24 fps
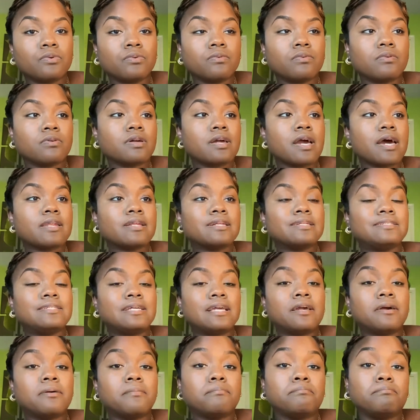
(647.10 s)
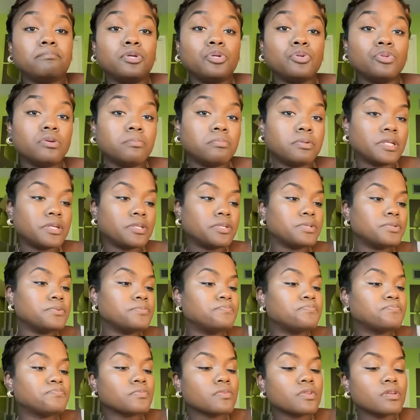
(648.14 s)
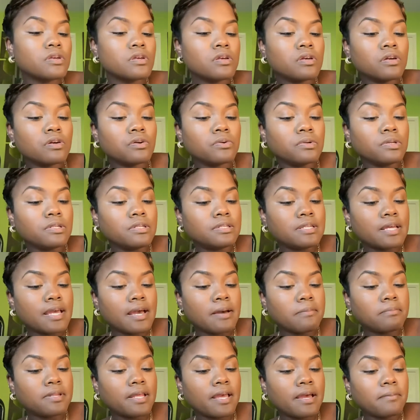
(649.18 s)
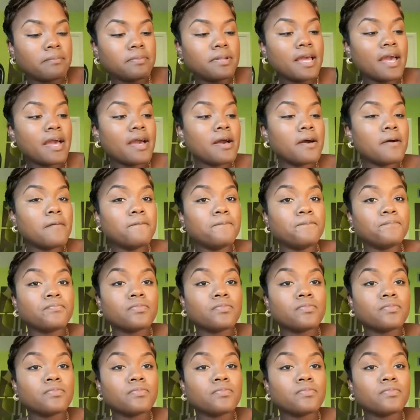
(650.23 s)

got a damp beauty blender. Dab, dab, dab.